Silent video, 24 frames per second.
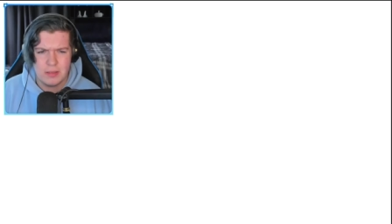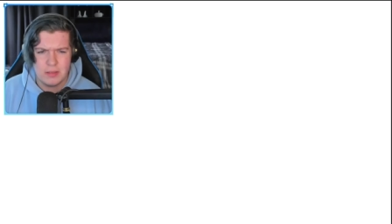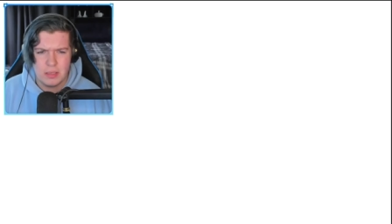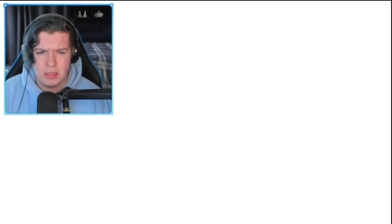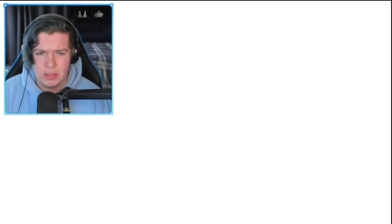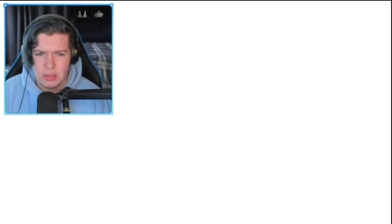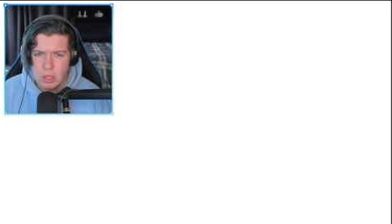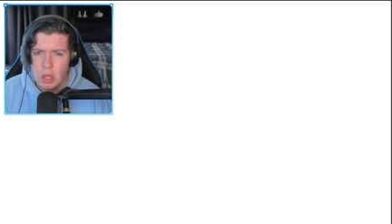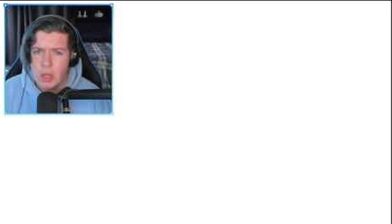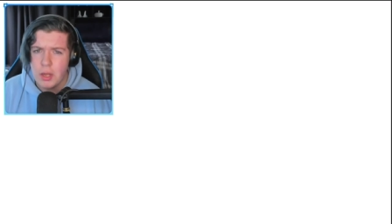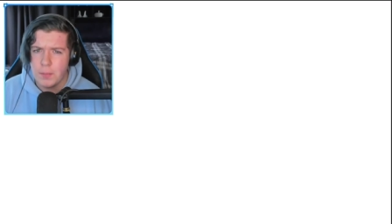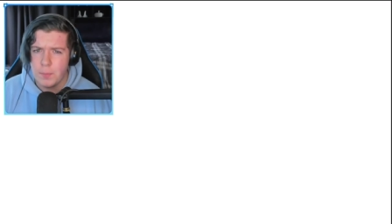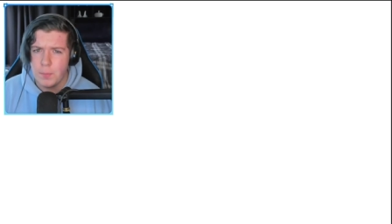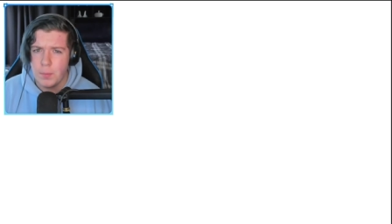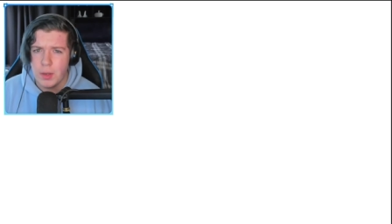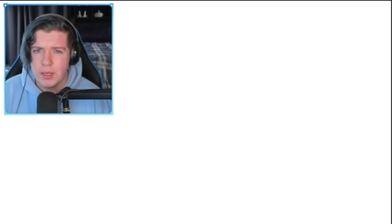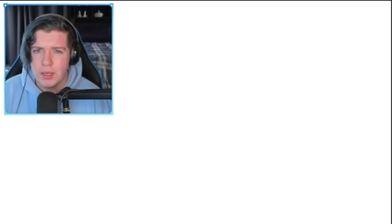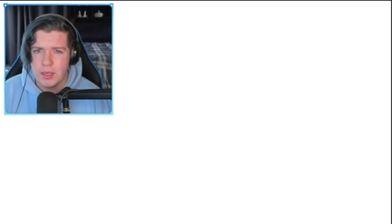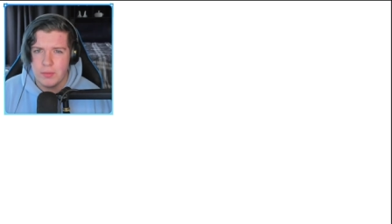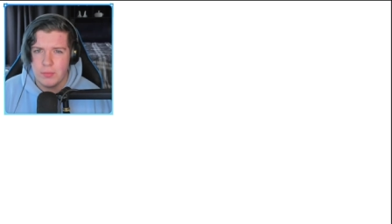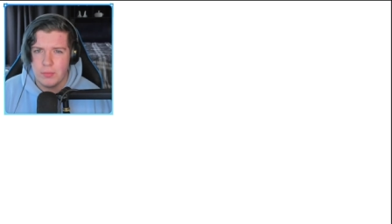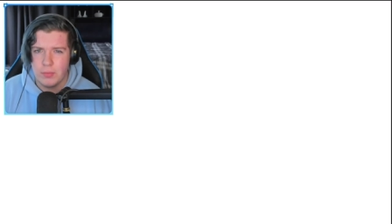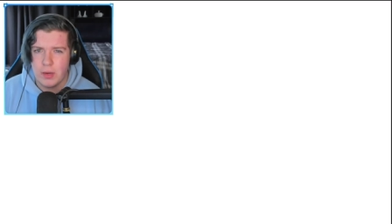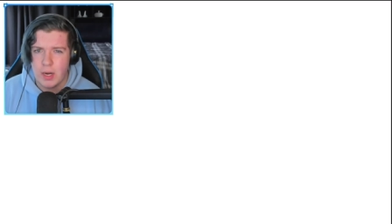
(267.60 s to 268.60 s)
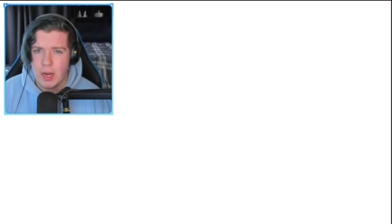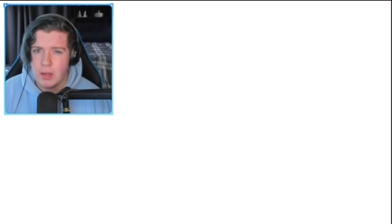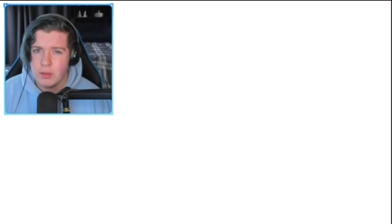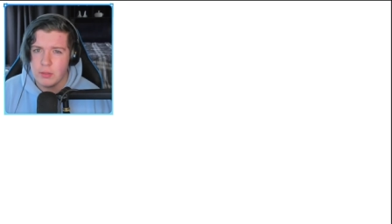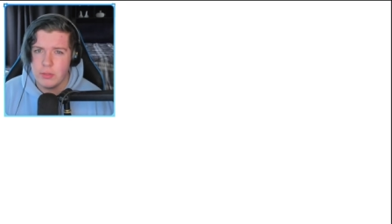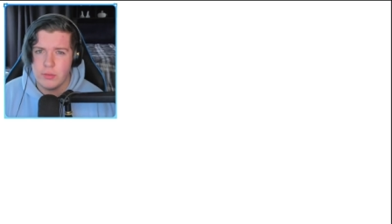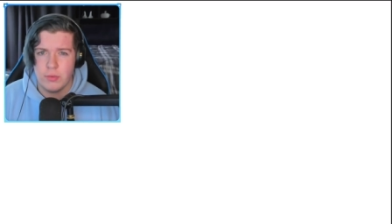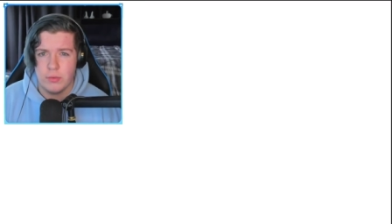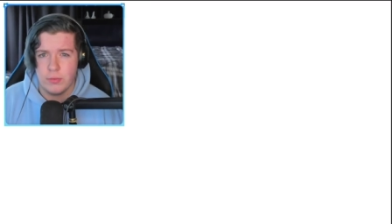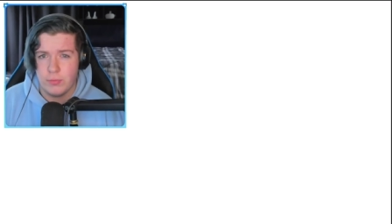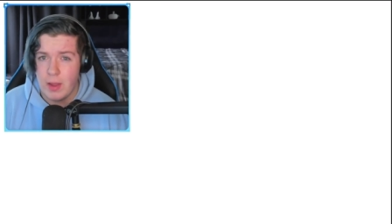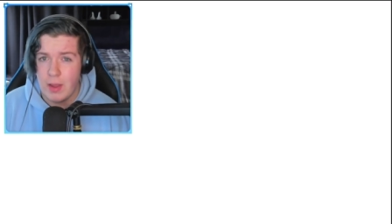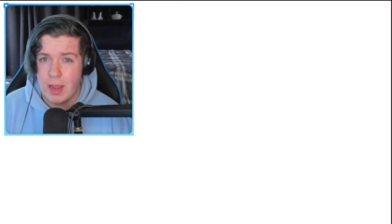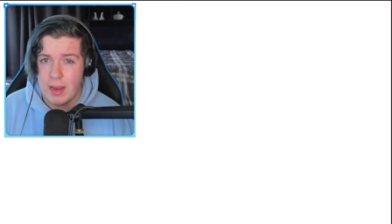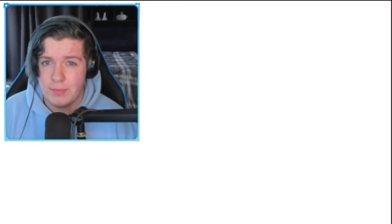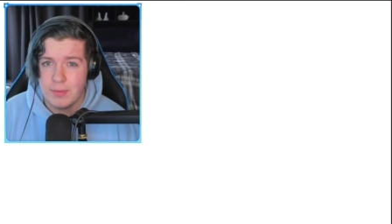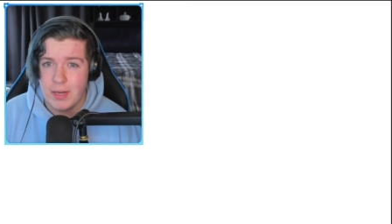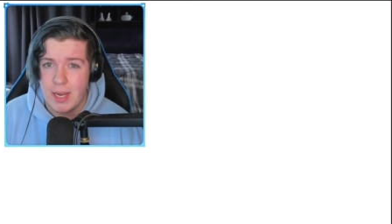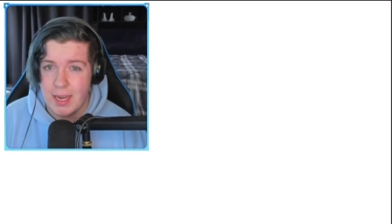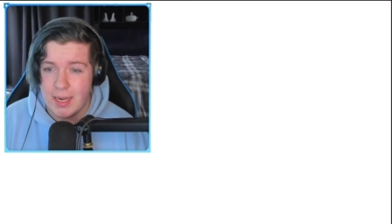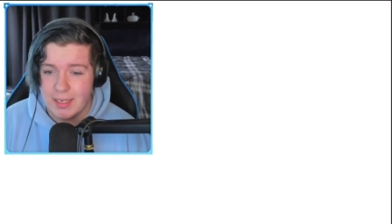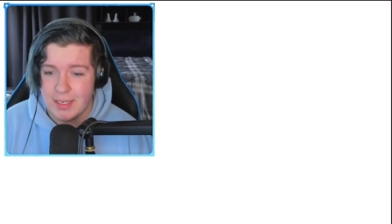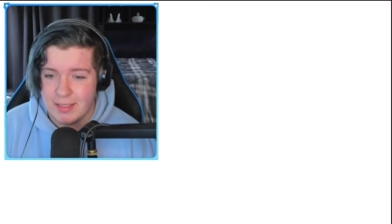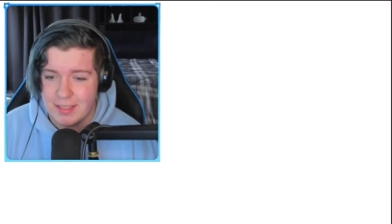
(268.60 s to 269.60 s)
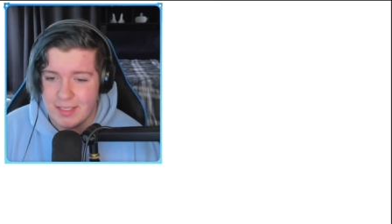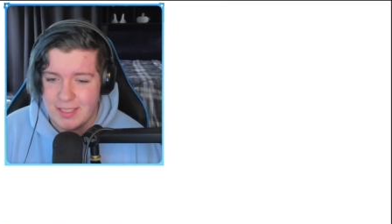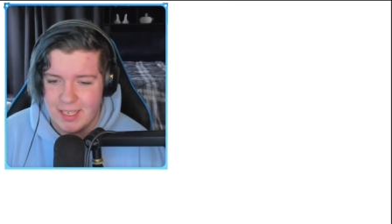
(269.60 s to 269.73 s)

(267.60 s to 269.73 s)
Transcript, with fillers: A lot of money for a house for five days.